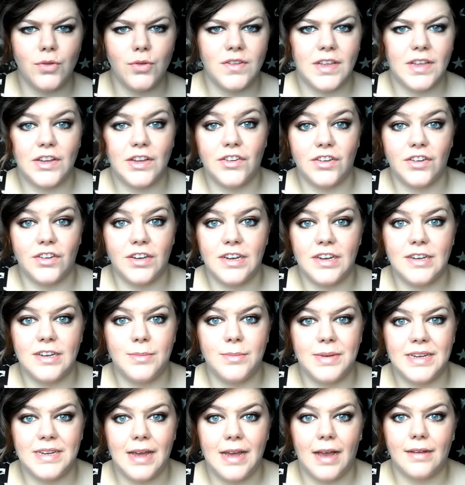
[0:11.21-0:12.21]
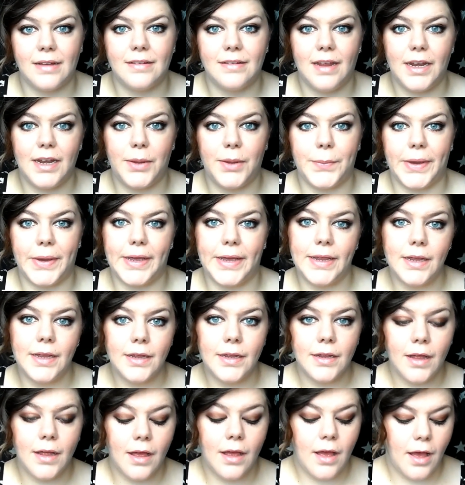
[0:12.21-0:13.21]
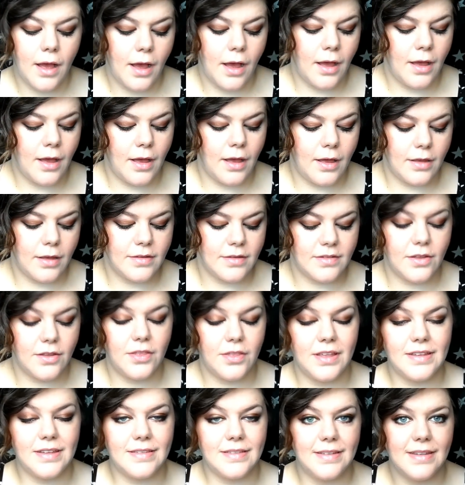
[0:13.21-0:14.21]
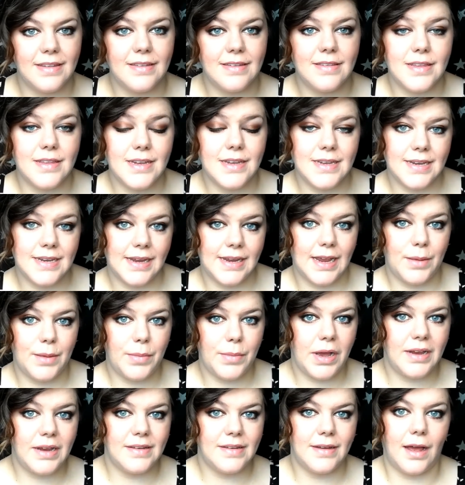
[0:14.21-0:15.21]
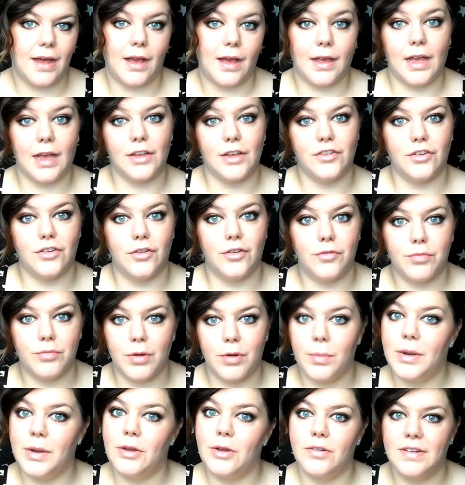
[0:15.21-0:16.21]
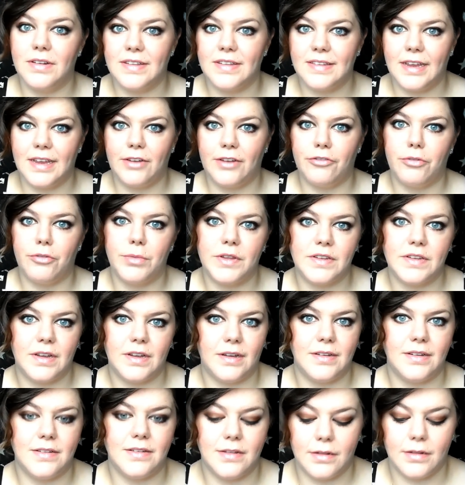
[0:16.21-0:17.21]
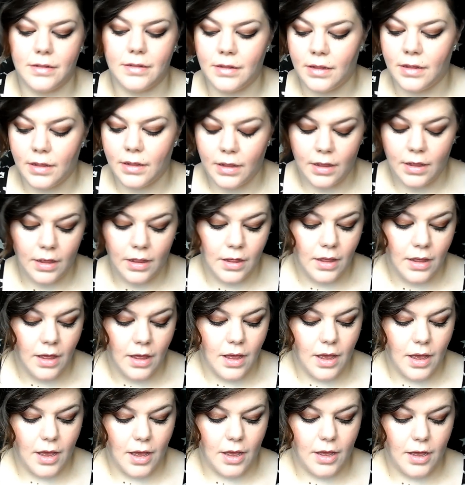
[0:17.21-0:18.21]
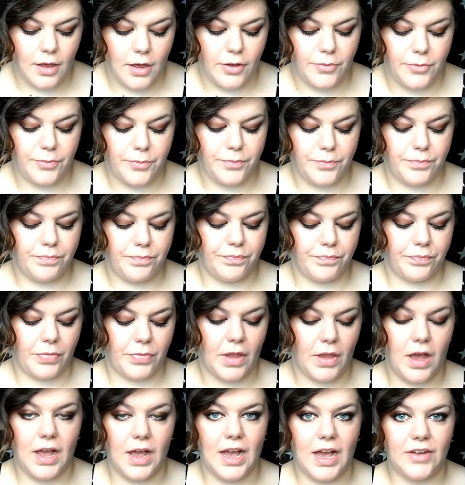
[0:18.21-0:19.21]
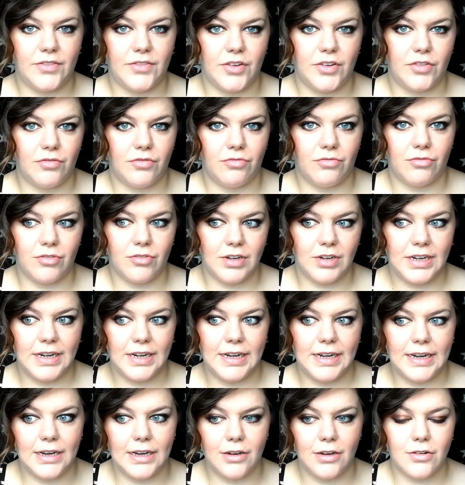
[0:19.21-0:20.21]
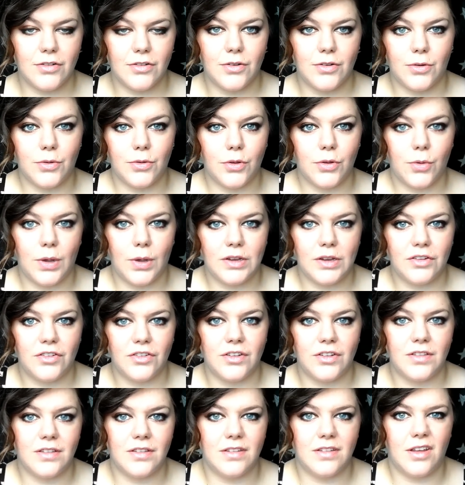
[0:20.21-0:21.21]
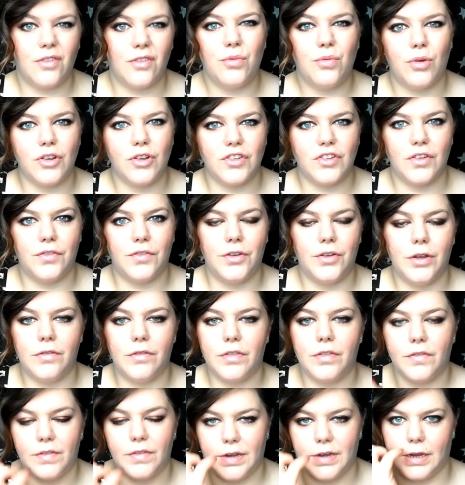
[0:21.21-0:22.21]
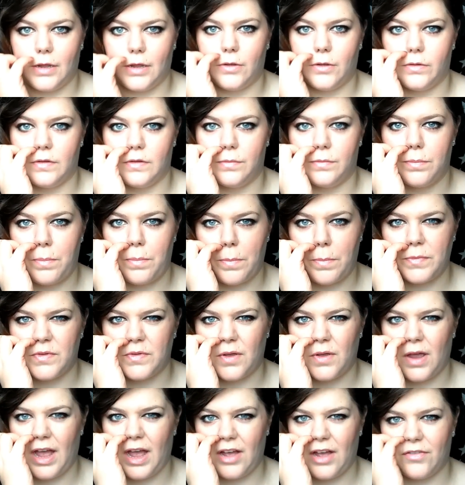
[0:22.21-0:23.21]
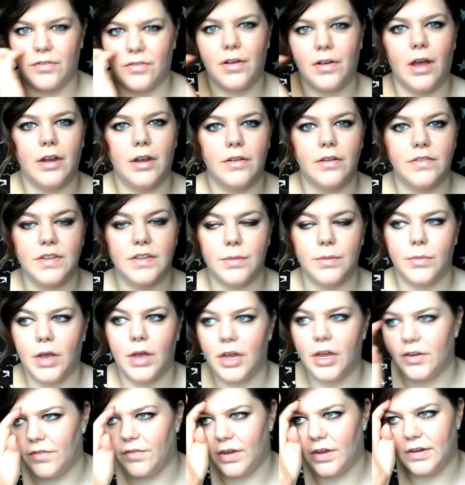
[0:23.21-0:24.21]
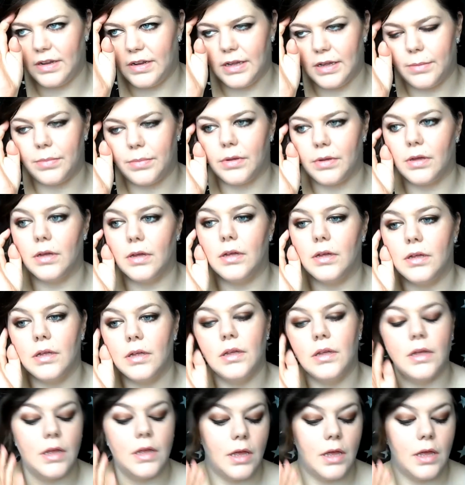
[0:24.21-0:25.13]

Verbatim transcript: who says you need to be tagged anyway? Uh, so this is the T M I tag, as you have probably already seen from the title. Um, I haven't really looked at all the questions. I've watched a few of the videos, so I have kind of some kind of idea, but